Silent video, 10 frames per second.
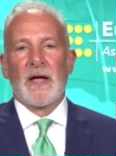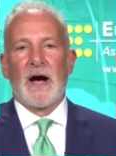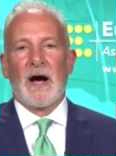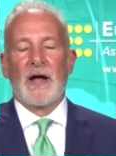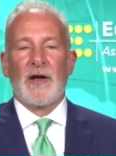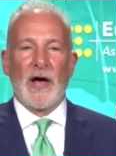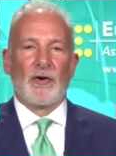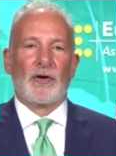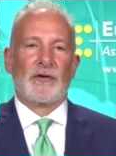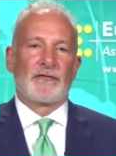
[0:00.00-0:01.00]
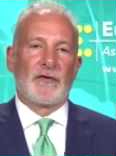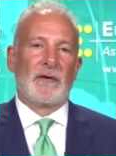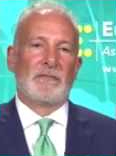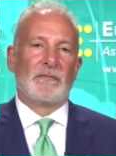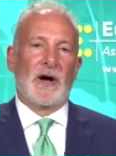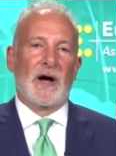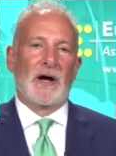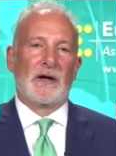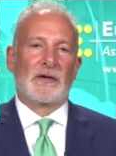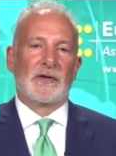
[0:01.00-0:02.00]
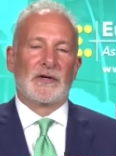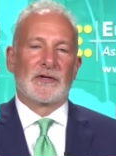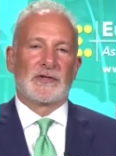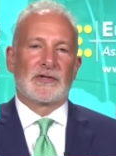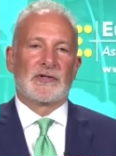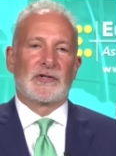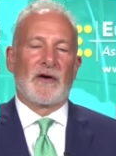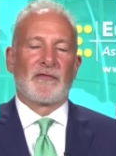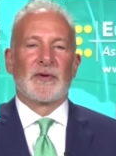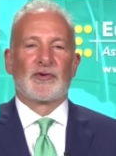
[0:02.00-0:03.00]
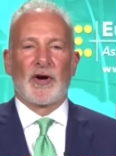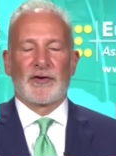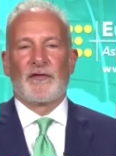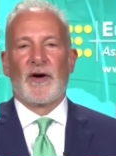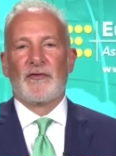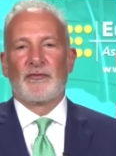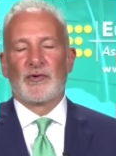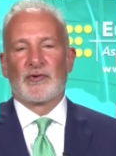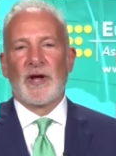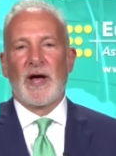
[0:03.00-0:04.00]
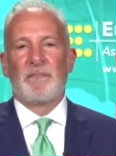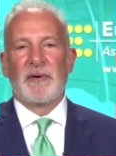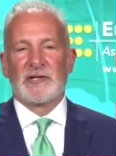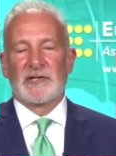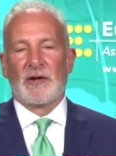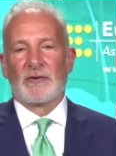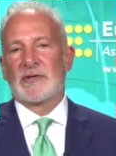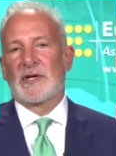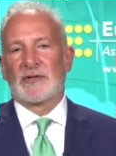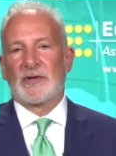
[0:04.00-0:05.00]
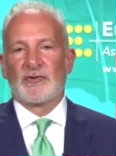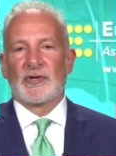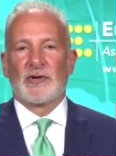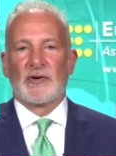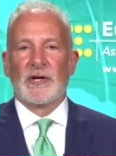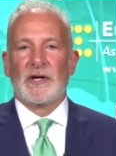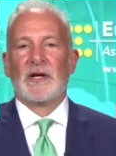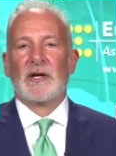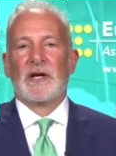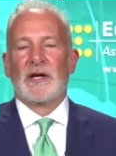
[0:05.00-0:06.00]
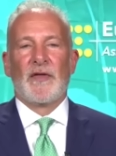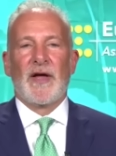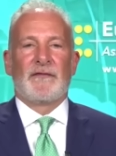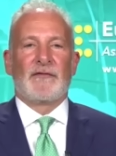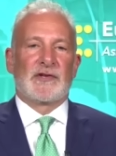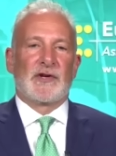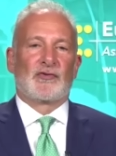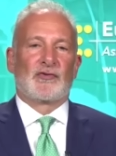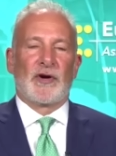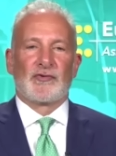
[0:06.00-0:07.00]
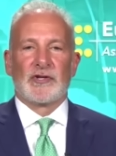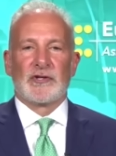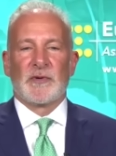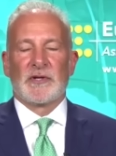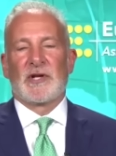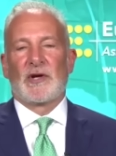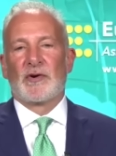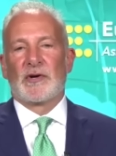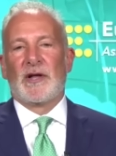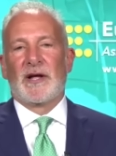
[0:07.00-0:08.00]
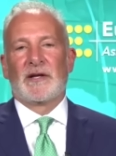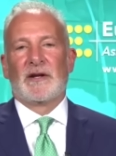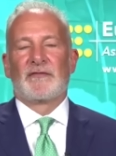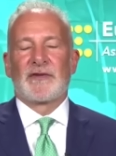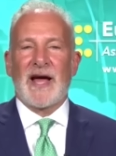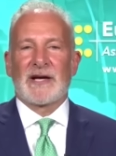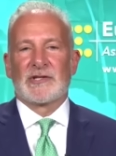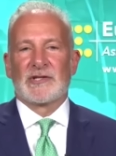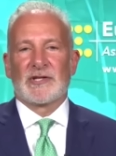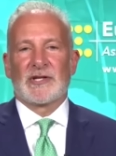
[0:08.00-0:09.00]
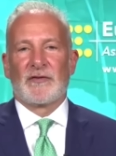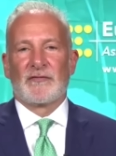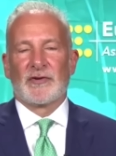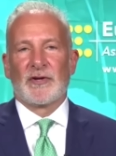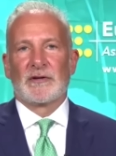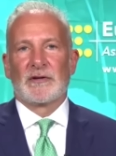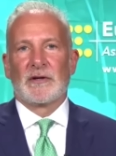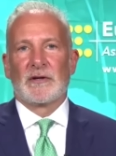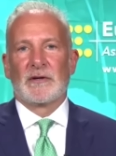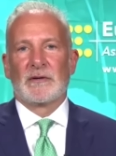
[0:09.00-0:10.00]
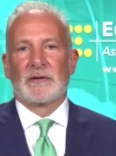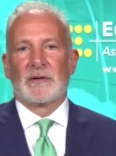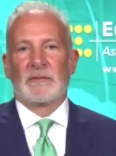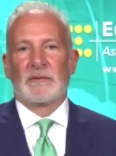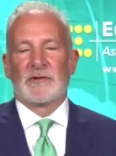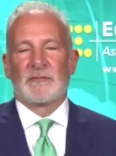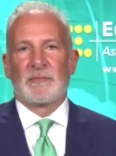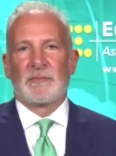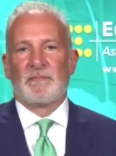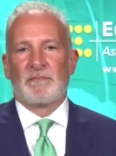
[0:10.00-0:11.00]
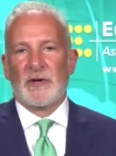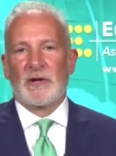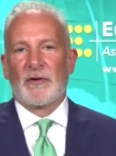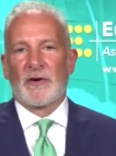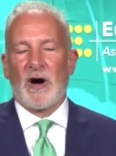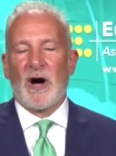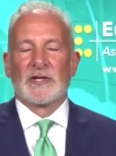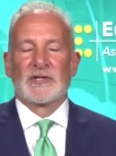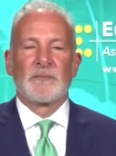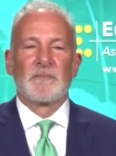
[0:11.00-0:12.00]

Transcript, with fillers: uh, not only from uh, the government trust funds, which are now big sellers like Social Security, you know, they have to sell treasuries because they don't collect enough taxes to cover the, the, the, the, the you know, the cost.